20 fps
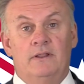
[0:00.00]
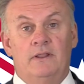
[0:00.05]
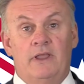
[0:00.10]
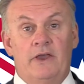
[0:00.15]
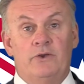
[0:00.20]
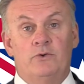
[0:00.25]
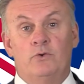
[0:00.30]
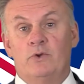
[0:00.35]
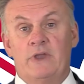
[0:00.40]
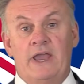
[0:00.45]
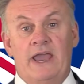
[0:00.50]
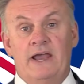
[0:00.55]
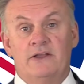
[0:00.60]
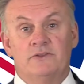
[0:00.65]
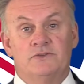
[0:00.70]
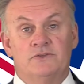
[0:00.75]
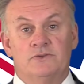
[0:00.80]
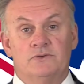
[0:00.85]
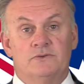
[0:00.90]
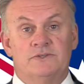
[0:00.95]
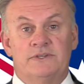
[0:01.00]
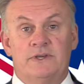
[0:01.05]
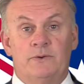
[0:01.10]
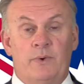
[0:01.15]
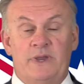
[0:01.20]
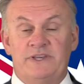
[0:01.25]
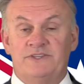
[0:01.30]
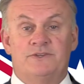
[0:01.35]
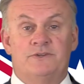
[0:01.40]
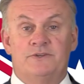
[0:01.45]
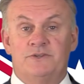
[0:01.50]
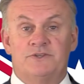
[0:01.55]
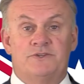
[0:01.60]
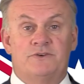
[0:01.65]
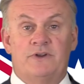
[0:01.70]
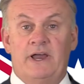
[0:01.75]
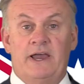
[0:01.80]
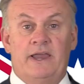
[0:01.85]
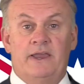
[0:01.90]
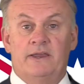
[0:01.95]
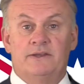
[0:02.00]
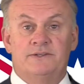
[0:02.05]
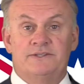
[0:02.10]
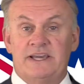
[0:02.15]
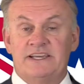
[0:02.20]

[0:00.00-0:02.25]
Local councils in Western Australia,